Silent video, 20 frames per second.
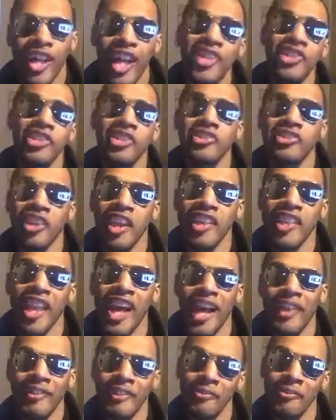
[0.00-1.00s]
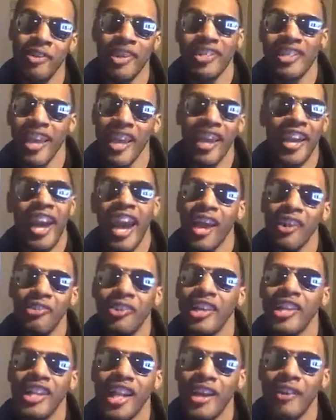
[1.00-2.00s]
I shouldn't say a lot of people because, hey, I don't
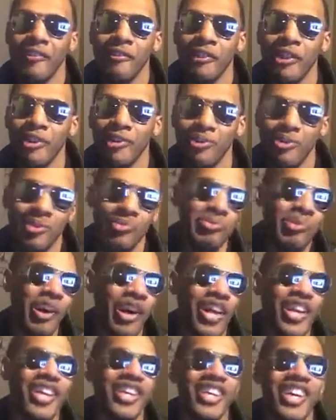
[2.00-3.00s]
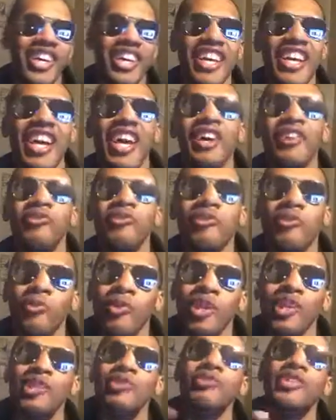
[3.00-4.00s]
get a lot of views. But
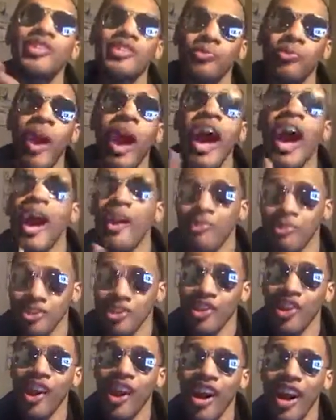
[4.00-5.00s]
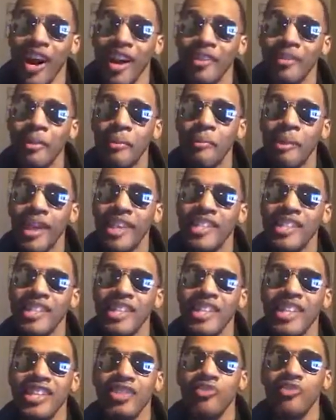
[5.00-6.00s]
one of the reasons why I was gone,
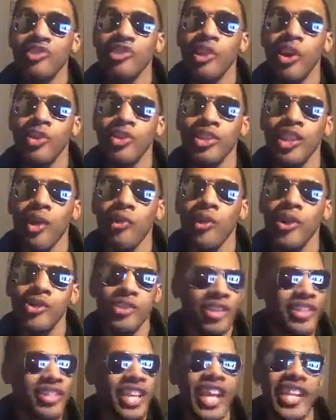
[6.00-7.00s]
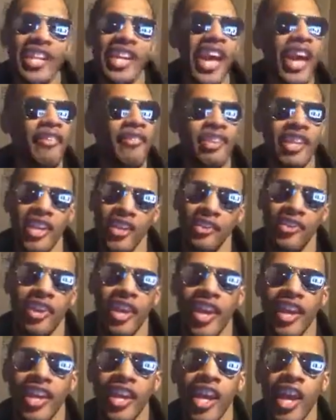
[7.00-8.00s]
basically, is for as long as I was because I didn't have any
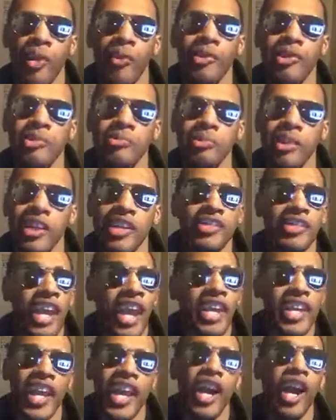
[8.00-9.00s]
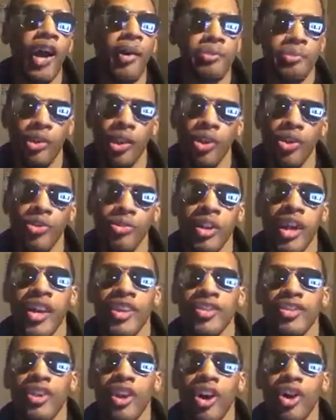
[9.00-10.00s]
internet, which means I can't upload.
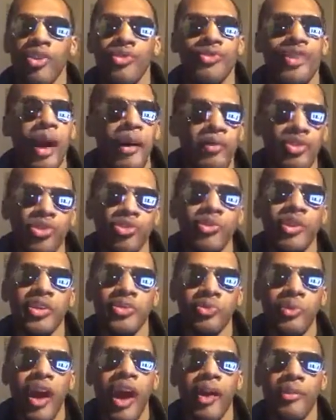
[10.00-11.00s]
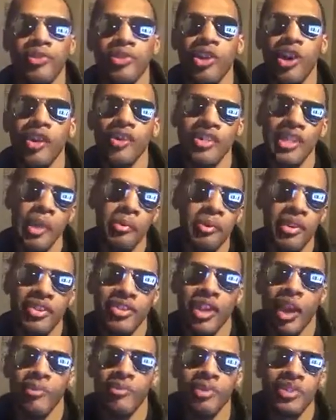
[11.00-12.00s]
So that was the reason why I was gone. It's not
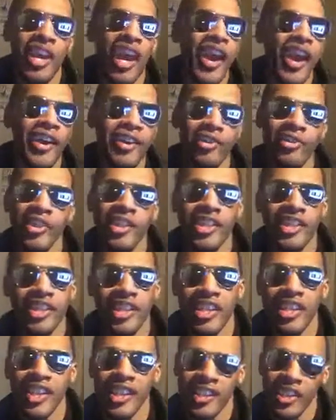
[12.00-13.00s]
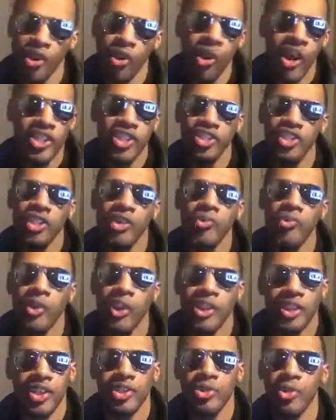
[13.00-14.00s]
because I was tired or anything like that or I just didn't
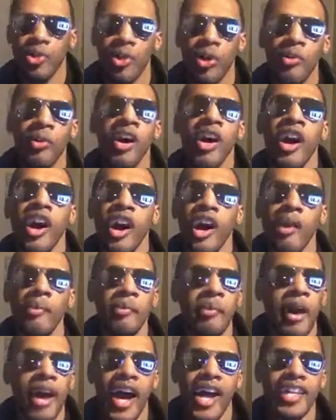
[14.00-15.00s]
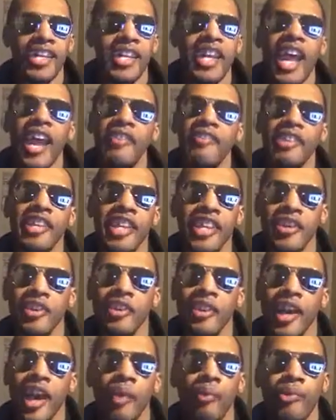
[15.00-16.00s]
want to do them. I didn't have any
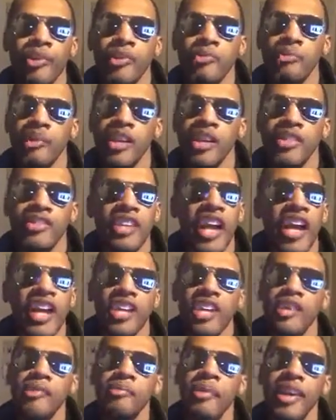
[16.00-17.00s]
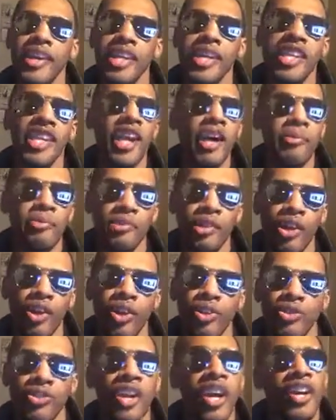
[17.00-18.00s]
internet, which means I couldn't make any
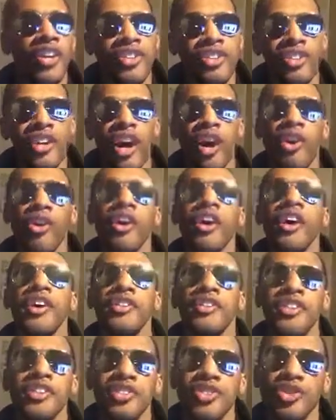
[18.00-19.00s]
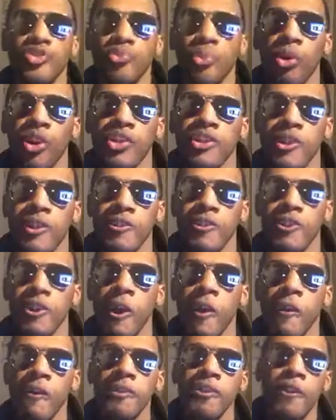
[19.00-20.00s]
uploads. So this is Warzone
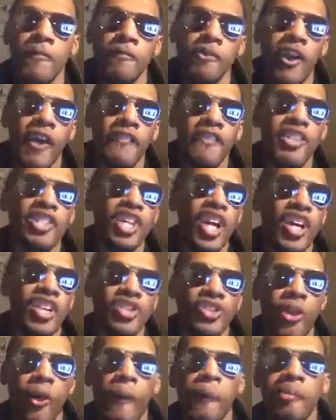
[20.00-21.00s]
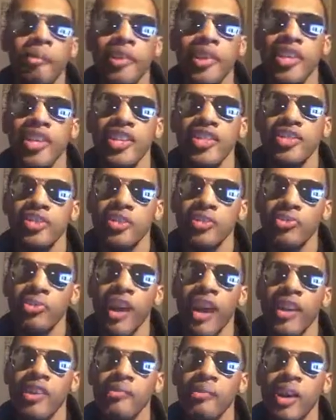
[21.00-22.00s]
Jones. If you haven't done so, please
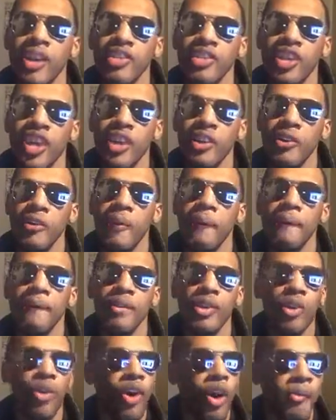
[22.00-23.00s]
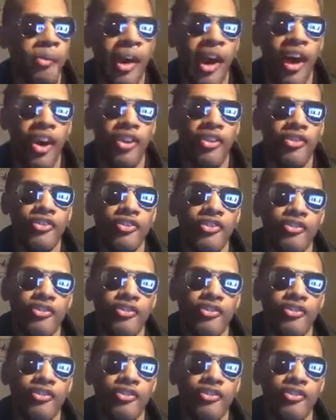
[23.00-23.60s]
subscribe to my channel. Yo, I'm out.